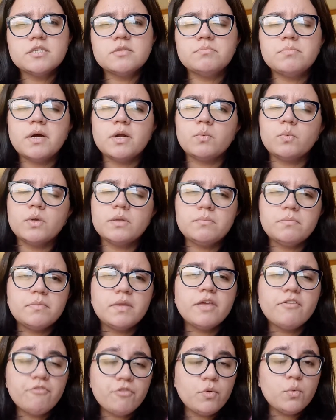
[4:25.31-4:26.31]
But with
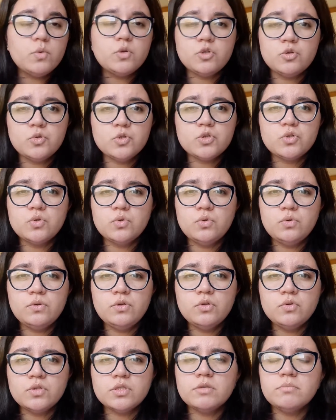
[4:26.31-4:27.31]
if you choose to
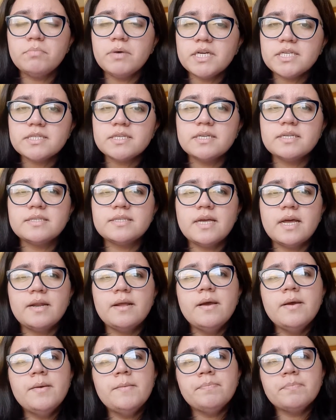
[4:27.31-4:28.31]
use the buses and
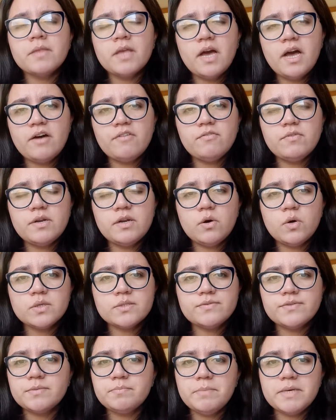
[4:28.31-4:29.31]
have an
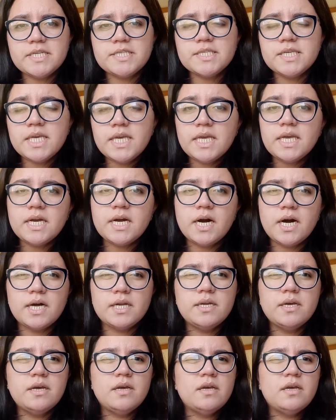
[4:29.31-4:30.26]
Oxford bus key card,